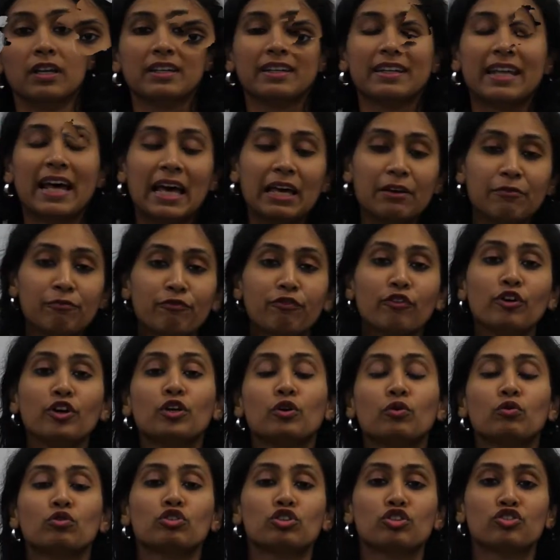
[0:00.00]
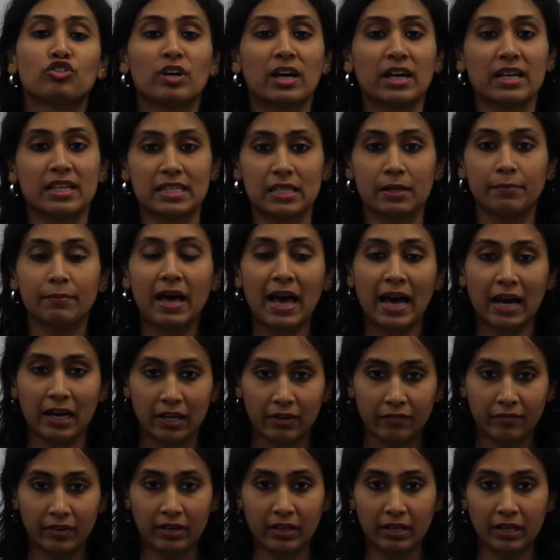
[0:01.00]
Time for you to try some
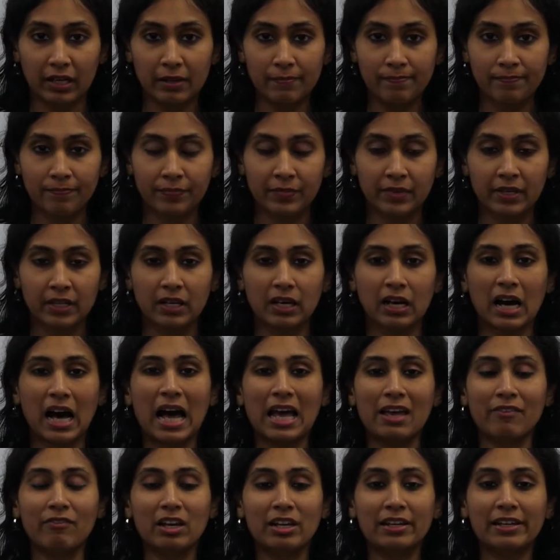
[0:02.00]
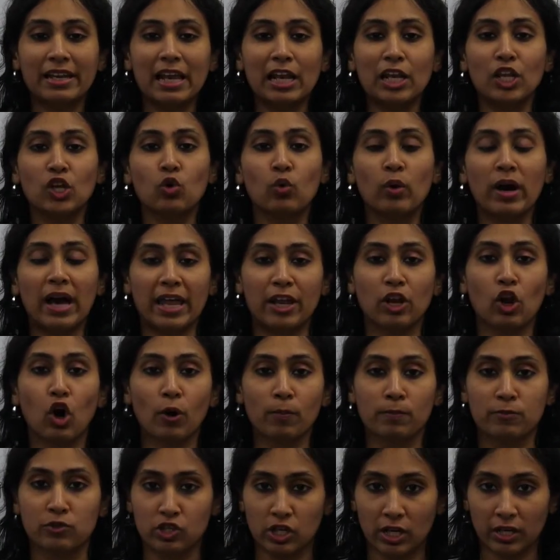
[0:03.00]
activity. I will tell you an
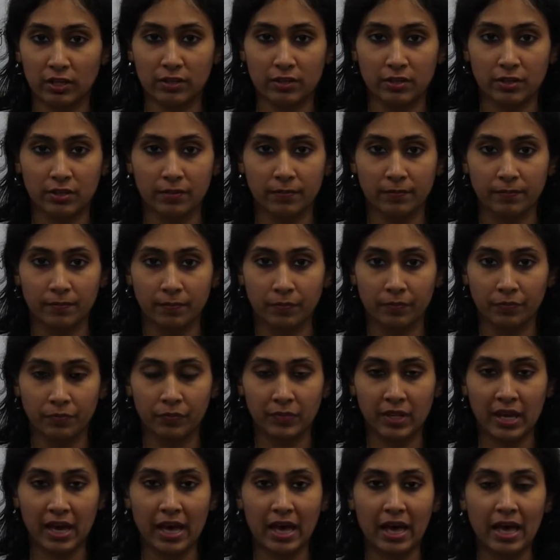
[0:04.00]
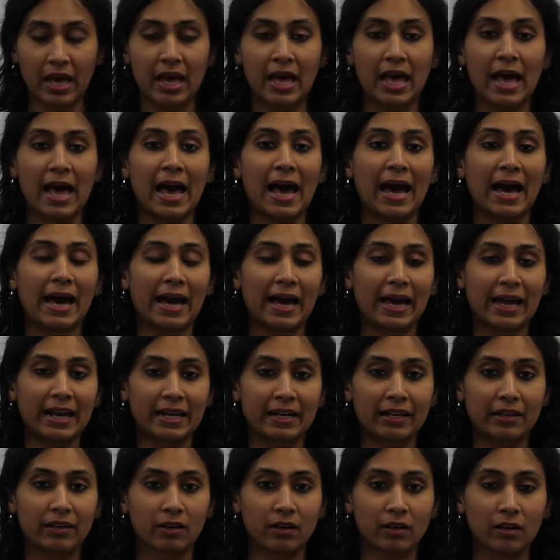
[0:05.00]
object
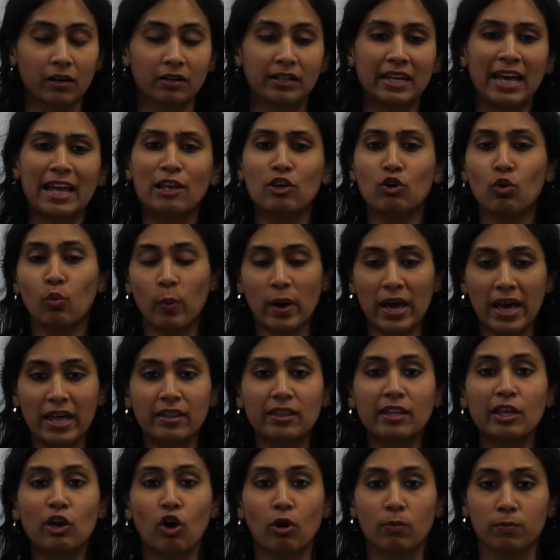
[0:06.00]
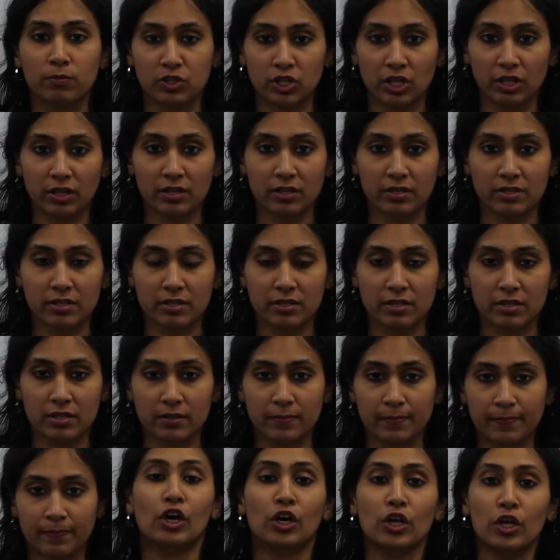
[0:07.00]
and tell you where the object is.
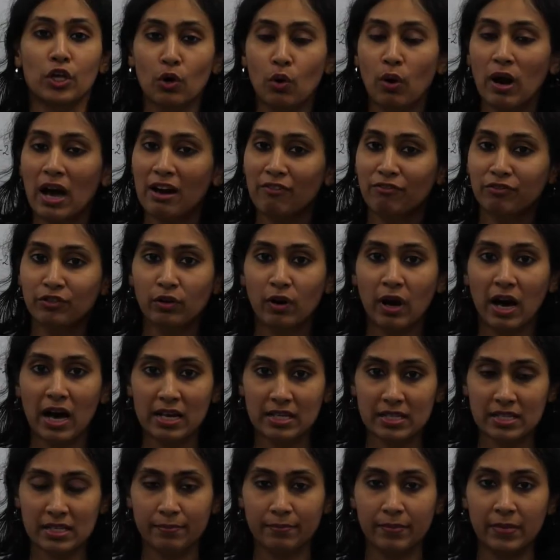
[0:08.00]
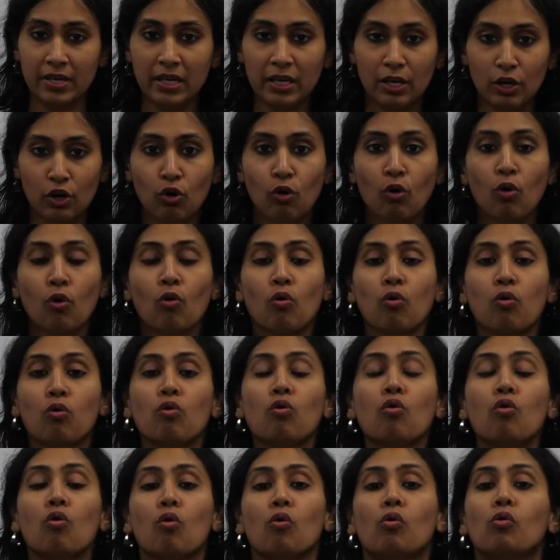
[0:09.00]
You have to ask me
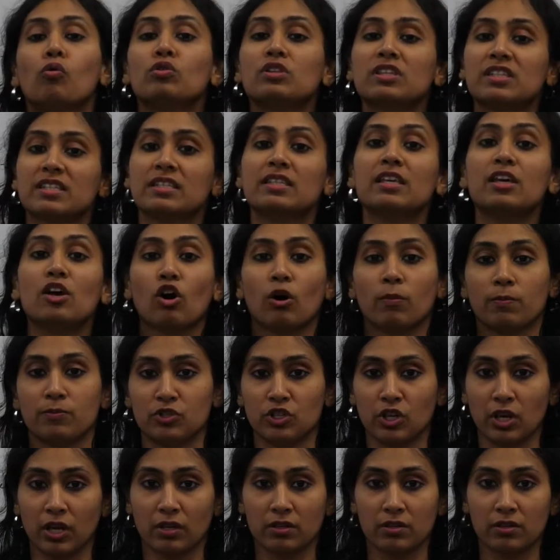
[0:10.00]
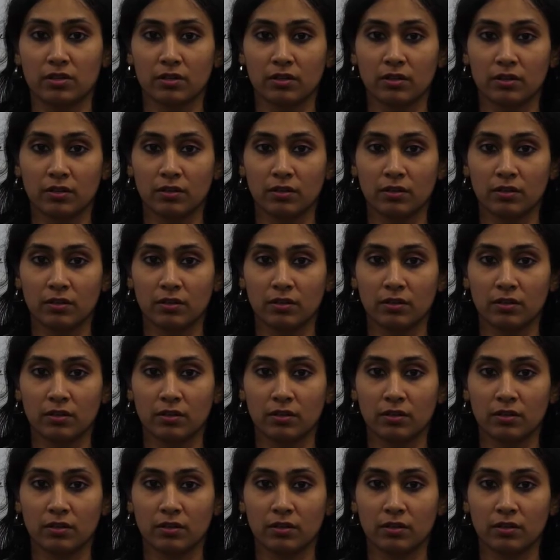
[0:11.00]
who owns the object.